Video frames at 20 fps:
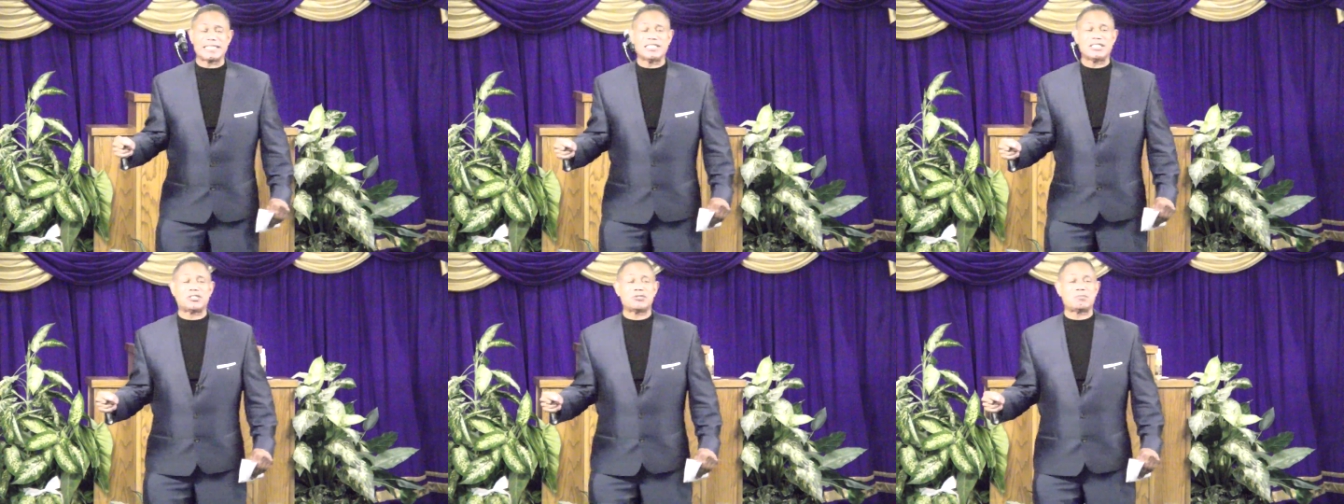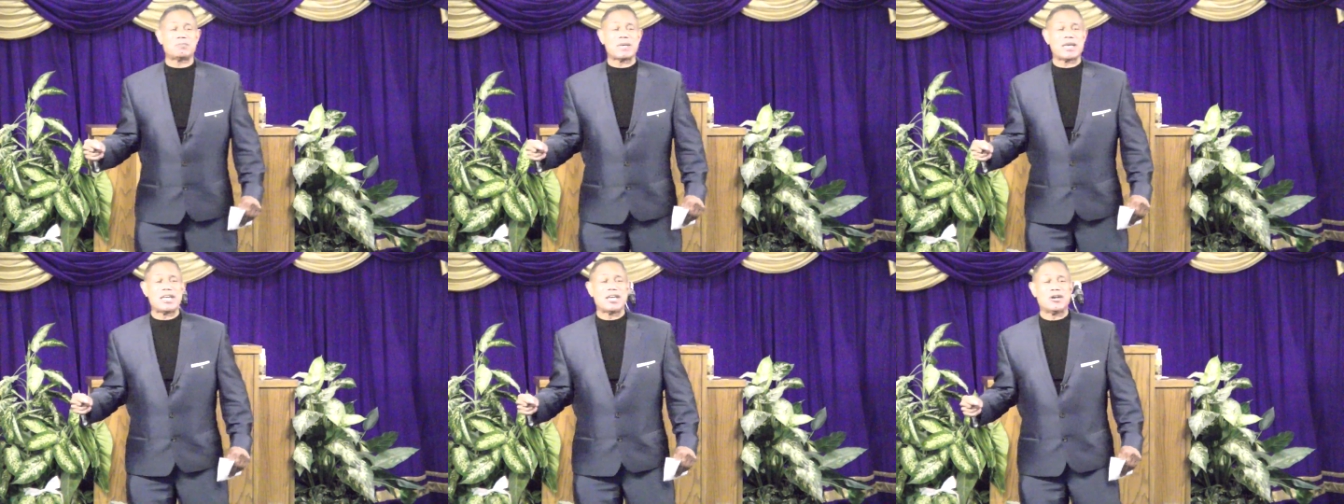this
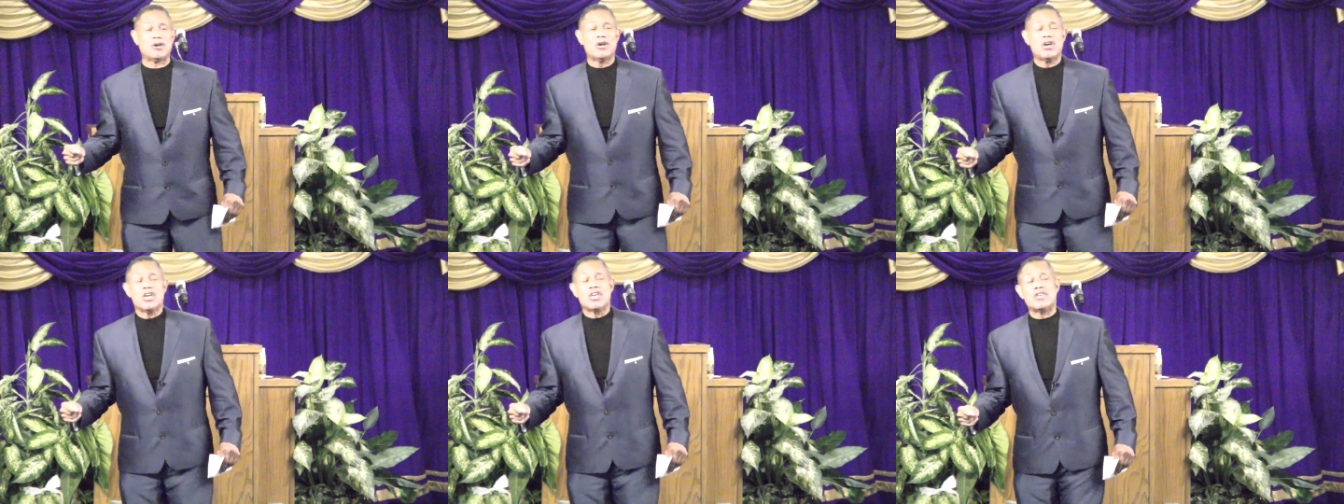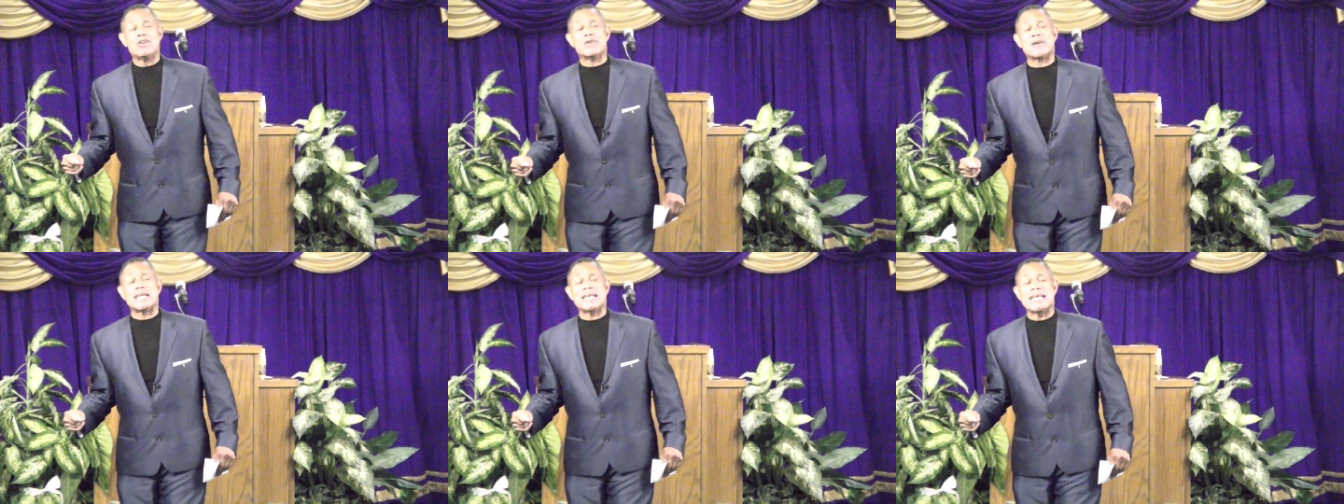pill,
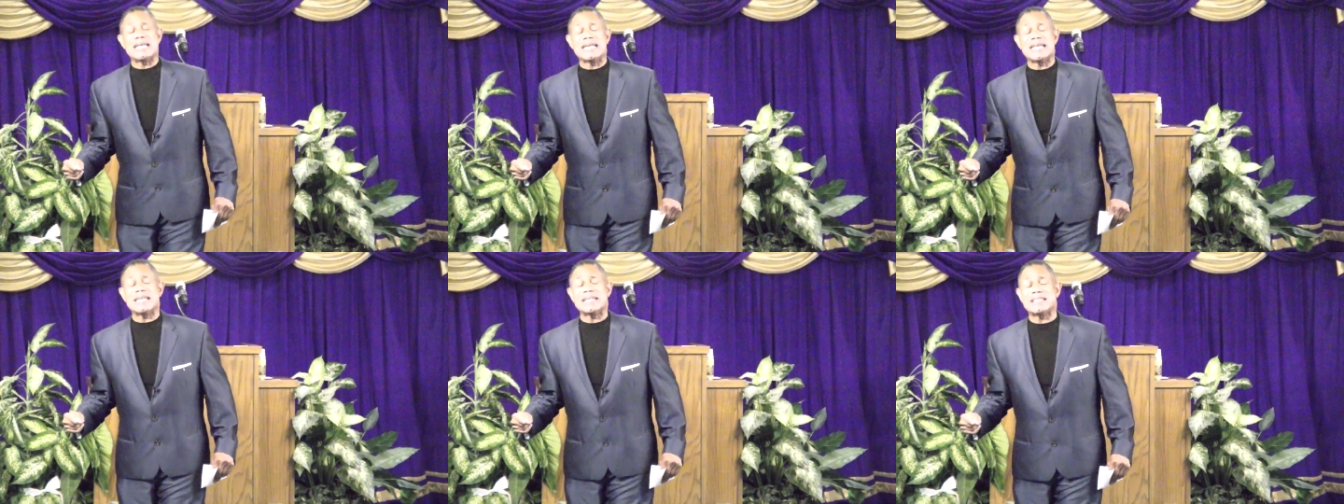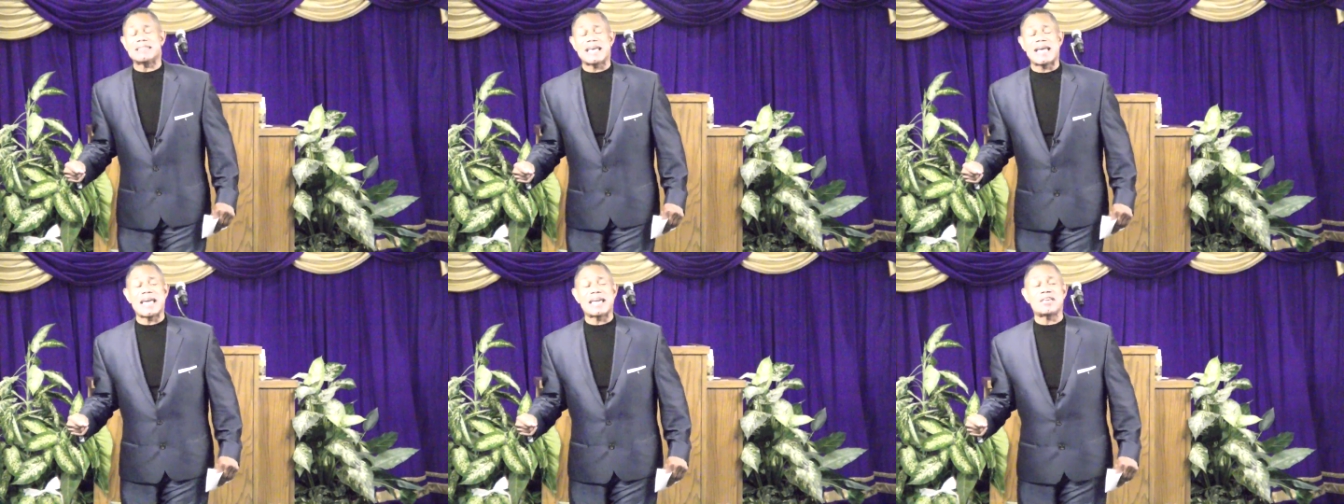you can eat
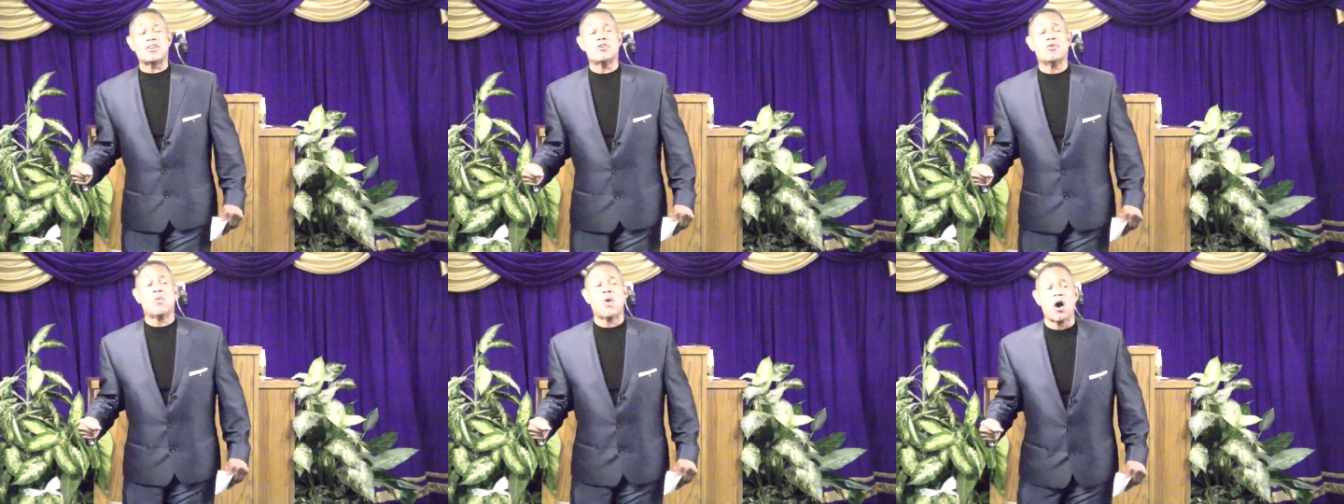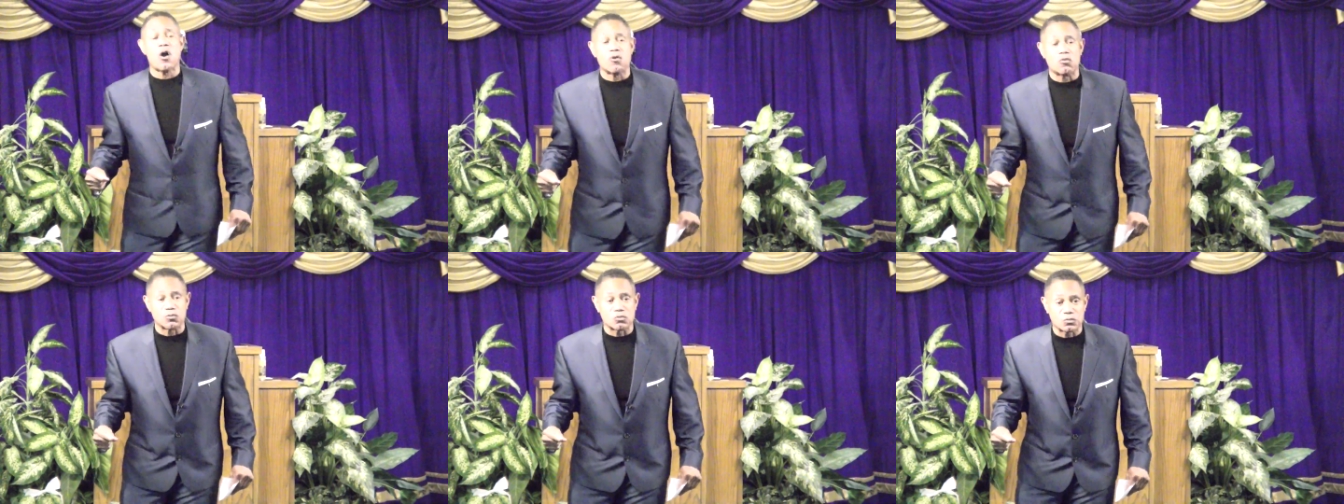anything you
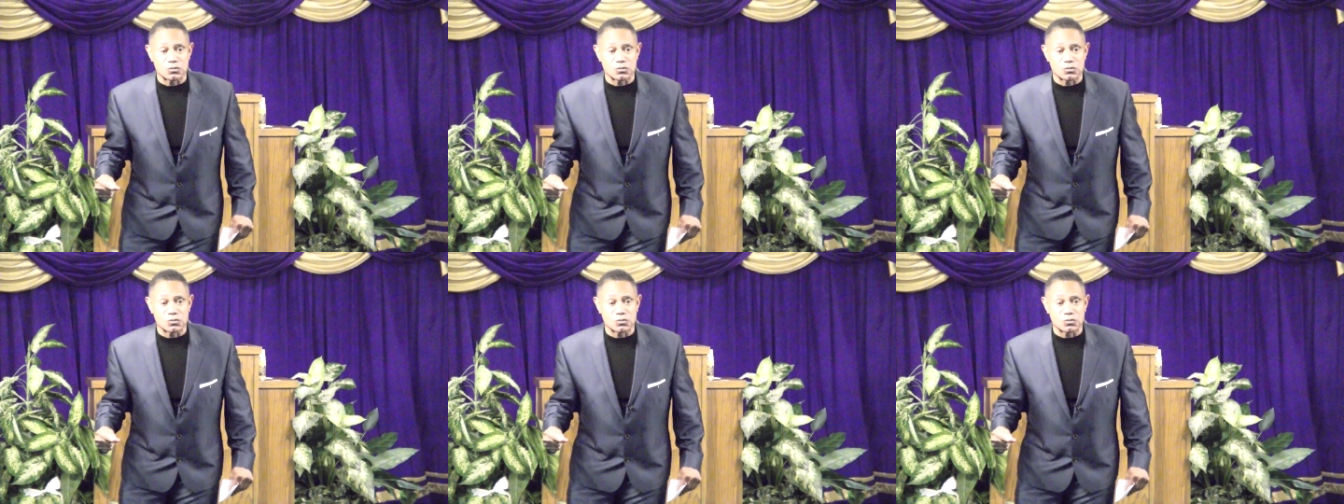want.